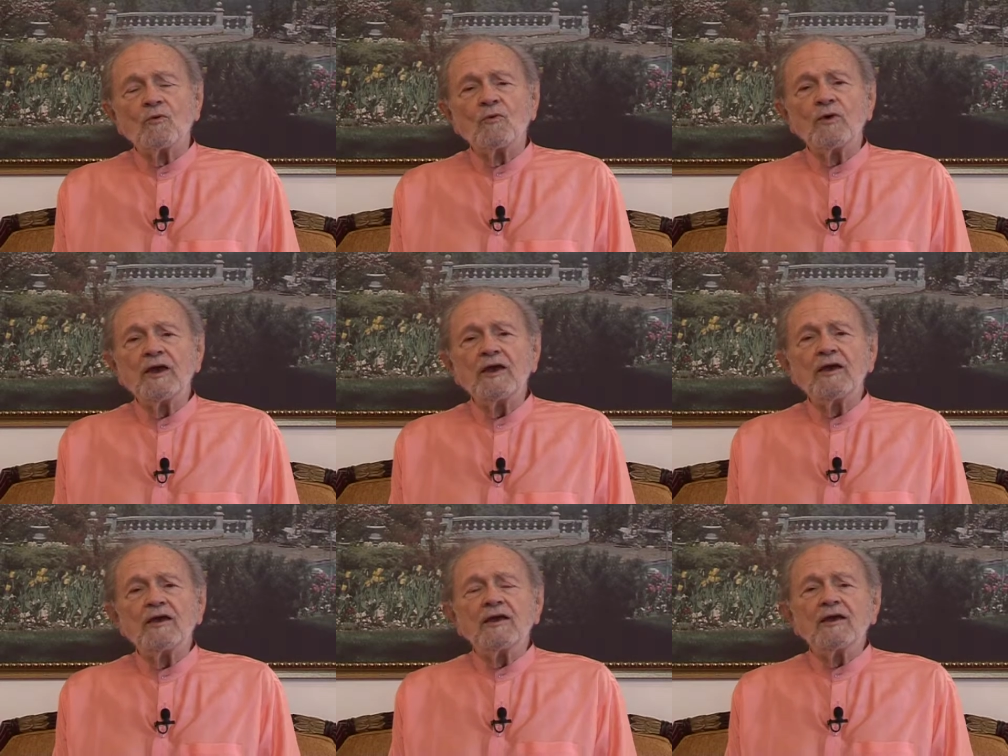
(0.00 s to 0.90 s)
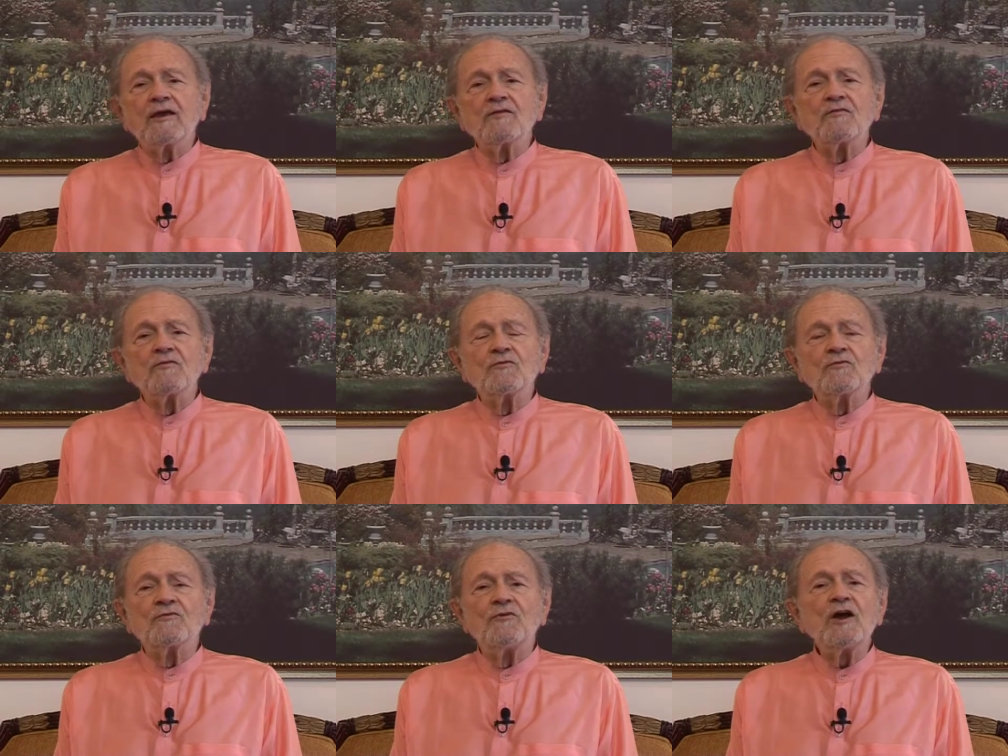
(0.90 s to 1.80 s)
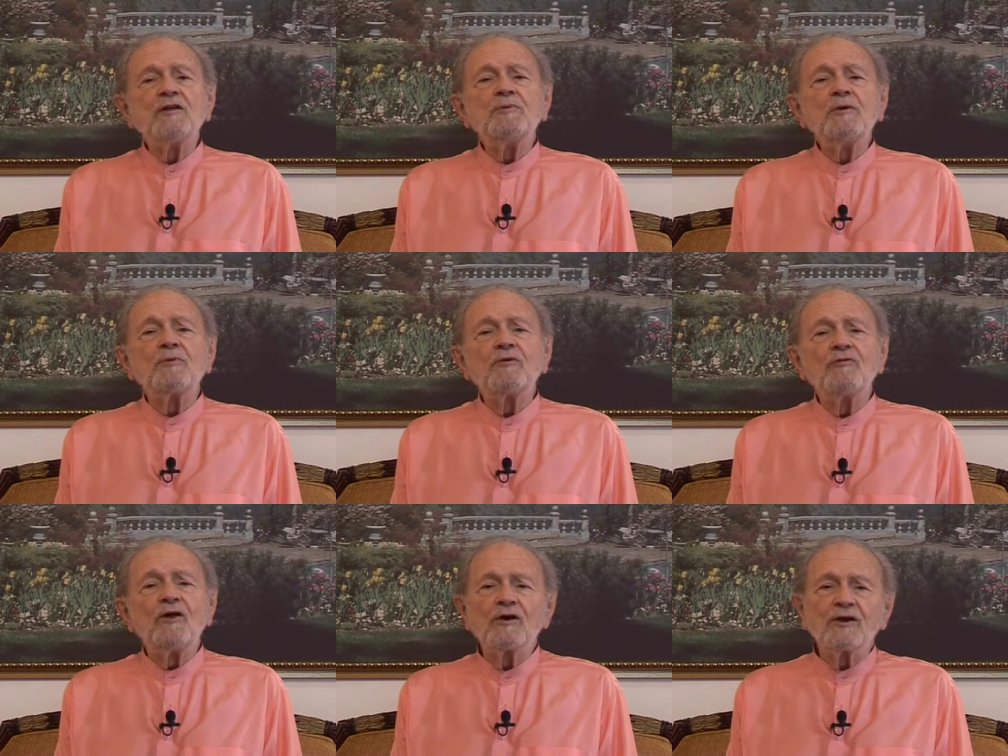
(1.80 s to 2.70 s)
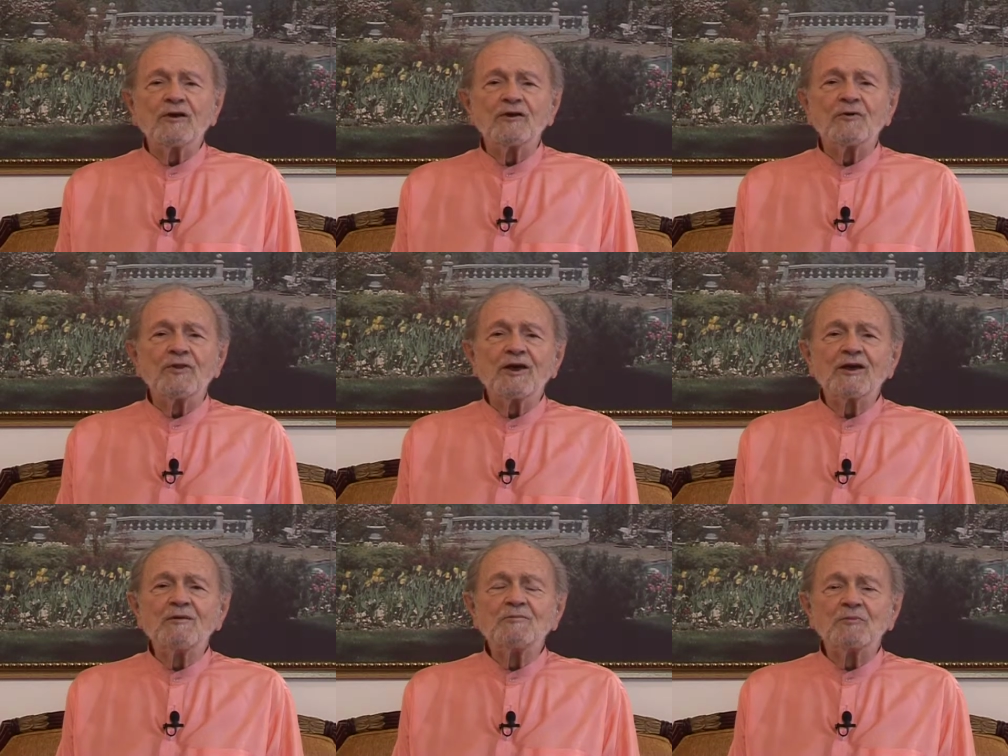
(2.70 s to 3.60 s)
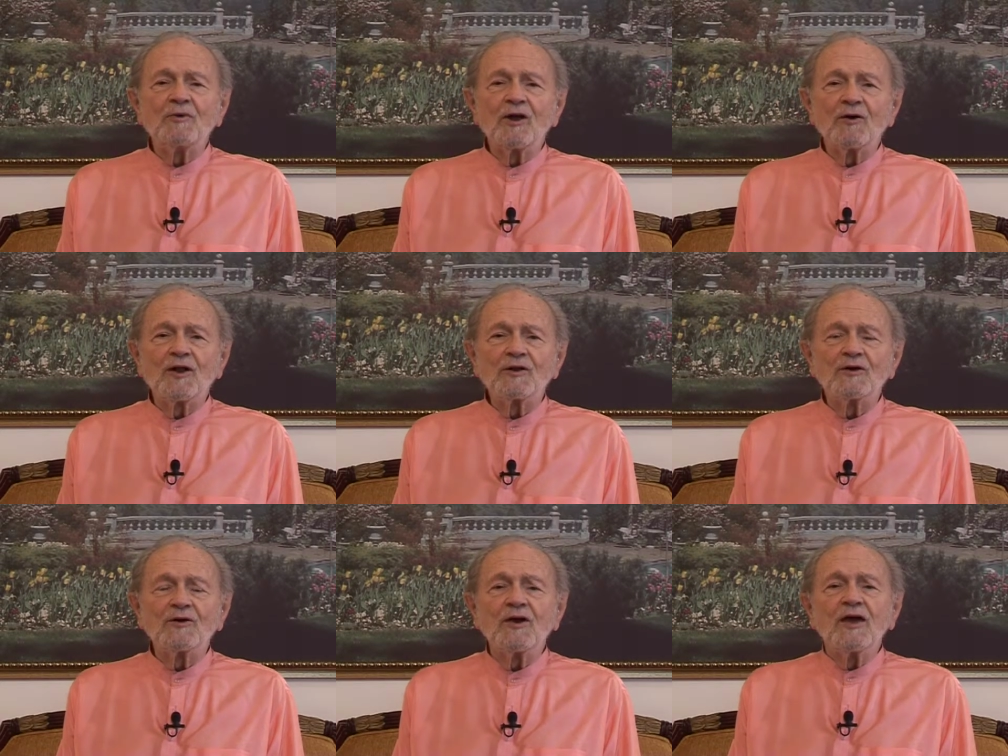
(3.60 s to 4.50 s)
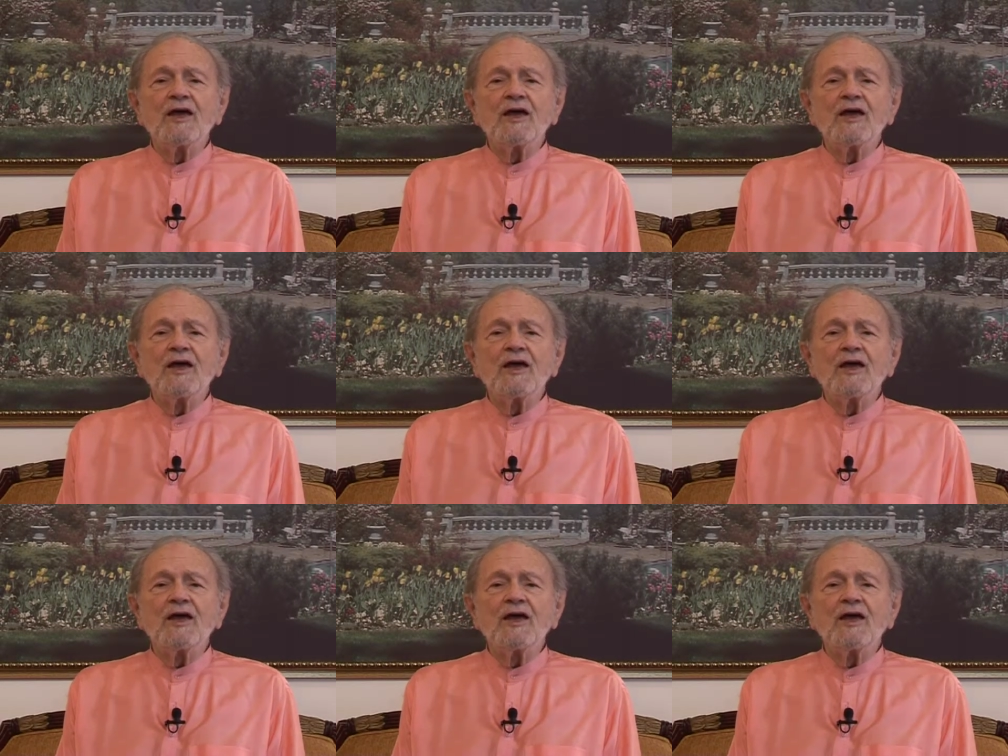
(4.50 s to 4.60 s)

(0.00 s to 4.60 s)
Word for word: we find people flocking to when they come to Palo Alto.